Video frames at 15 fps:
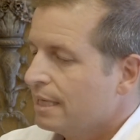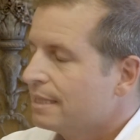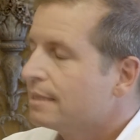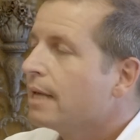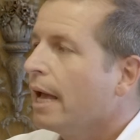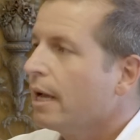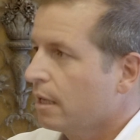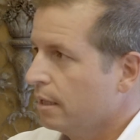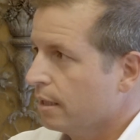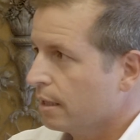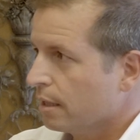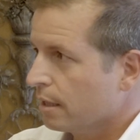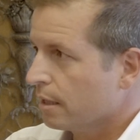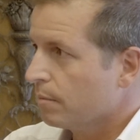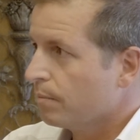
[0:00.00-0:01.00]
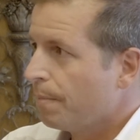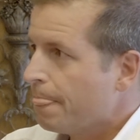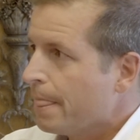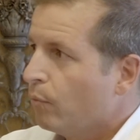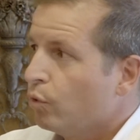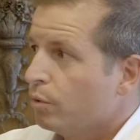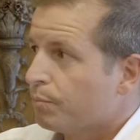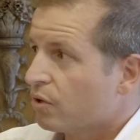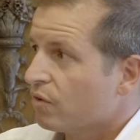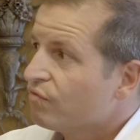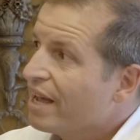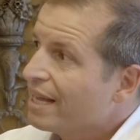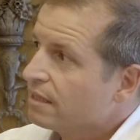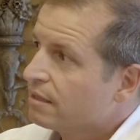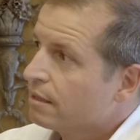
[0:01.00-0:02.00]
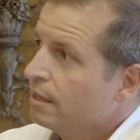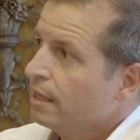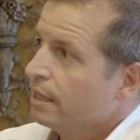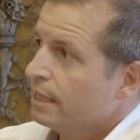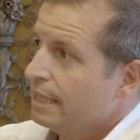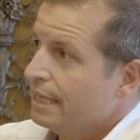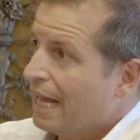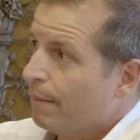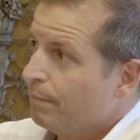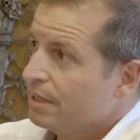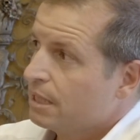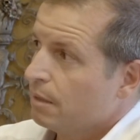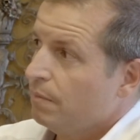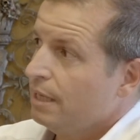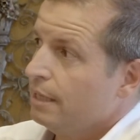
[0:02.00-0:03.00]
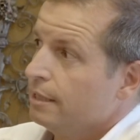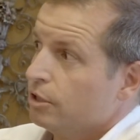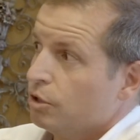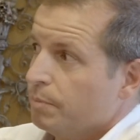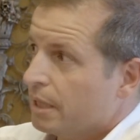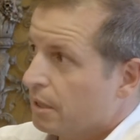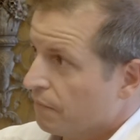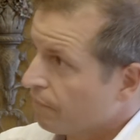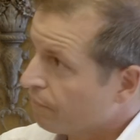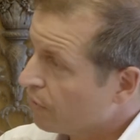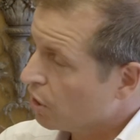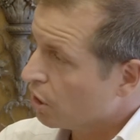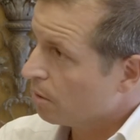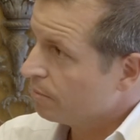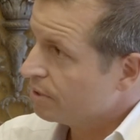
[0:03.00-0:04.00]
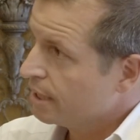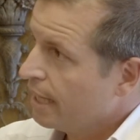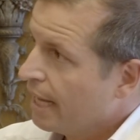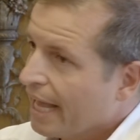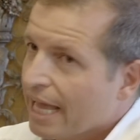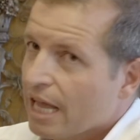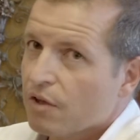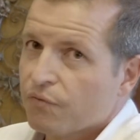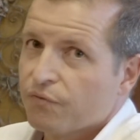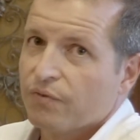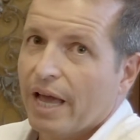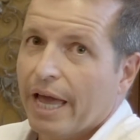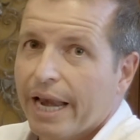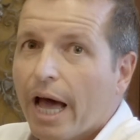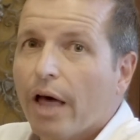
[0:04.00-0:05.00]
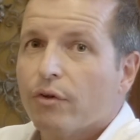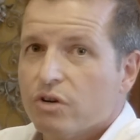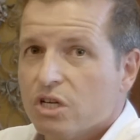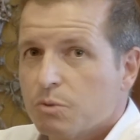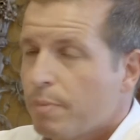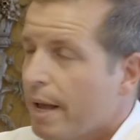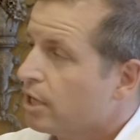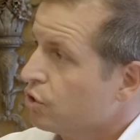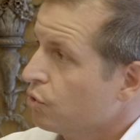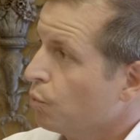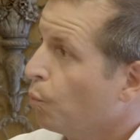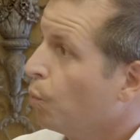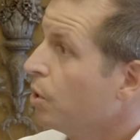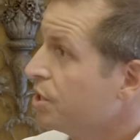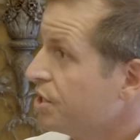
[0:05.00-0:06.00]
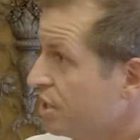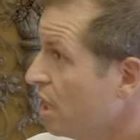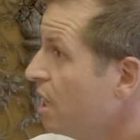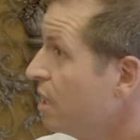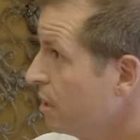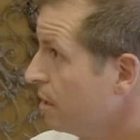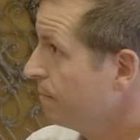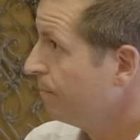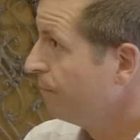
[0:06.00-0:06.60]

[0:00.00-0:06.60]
technically would prevent the habitability to be confirmed if another inspection was done.